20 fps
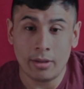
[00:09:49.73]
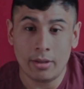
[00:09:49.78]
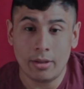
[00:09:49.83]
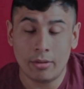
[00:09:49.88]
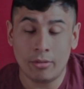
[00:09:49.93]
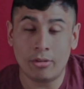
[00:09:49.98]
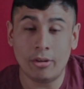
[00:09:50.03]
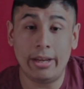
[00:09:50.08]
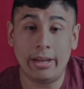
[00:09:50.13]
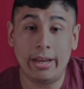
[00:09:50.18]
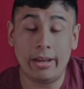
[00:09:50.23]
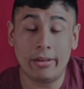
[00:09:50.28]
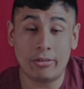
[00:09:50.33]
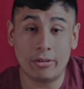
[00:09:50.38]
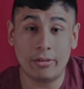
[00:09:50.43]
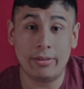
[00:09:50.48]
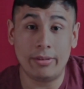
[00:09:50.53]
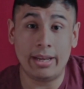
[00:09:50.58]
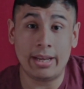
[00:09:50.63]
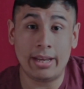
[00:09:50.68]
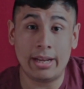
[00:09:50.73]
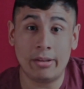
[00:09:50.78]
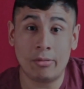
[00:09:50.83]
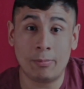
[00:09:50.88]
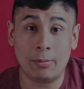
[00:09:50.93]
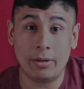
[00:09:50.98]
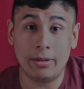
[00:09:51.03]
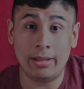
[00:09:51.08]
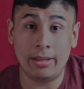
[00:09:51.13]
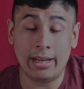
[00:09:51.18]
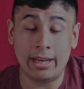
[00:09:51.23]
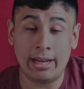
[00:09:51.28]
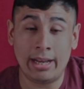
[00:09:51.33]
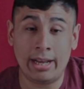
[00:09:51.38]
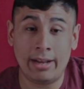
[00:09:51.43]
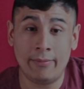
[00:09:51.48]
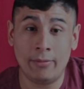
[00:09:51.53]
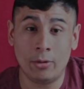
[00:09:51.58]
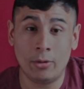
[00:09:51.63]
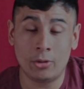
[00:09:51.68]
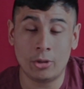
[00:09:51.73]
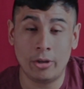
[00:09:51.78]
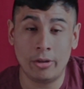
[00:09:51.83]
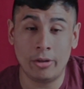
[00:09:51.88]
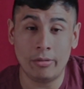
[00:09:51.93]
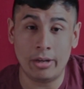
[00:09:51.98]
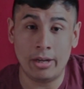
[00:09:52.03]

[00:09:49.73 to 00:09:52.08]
So yeah, so they kind of split. They kind of have no choice.